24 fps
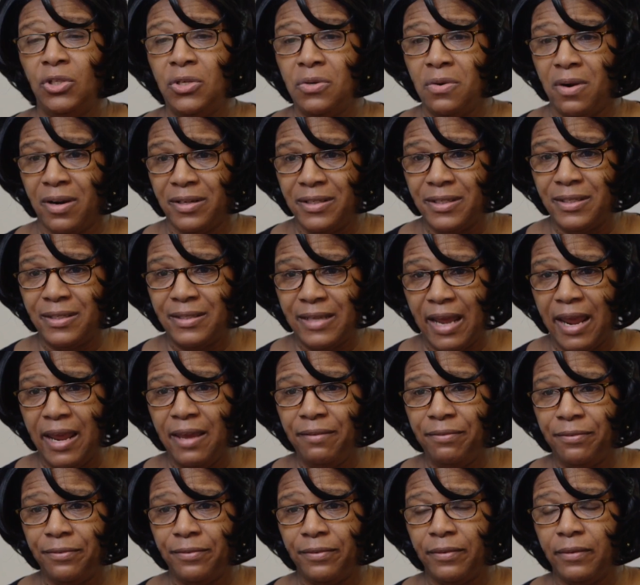you are
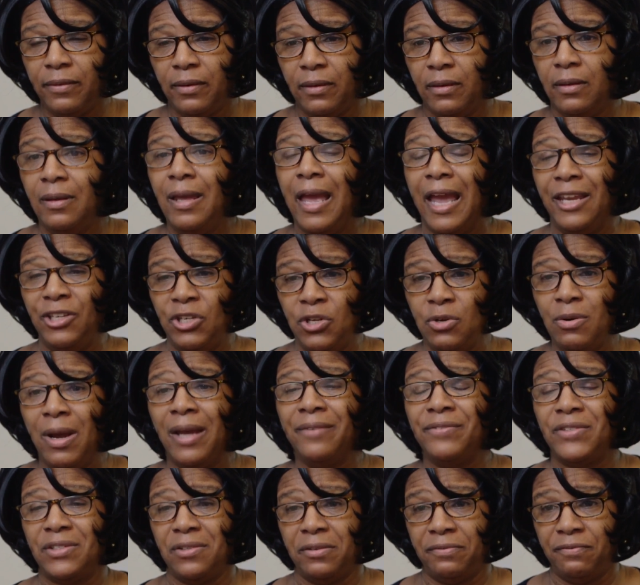safe and you
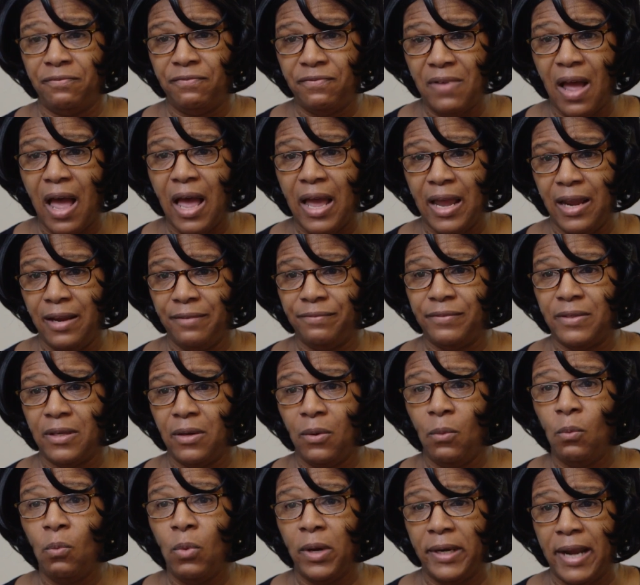have survived
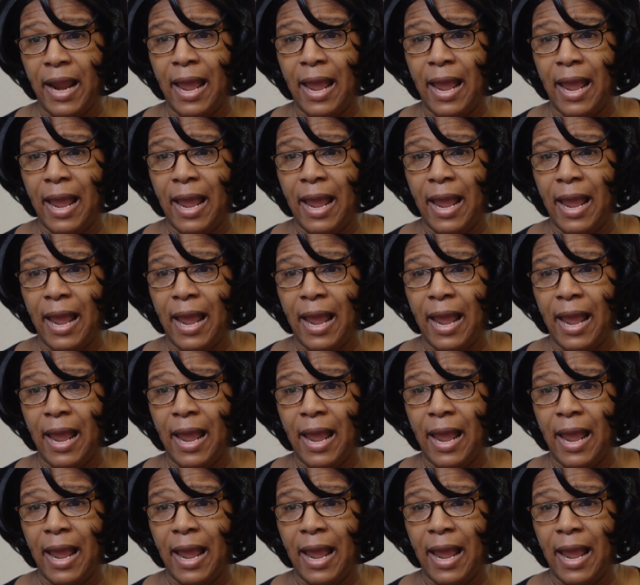what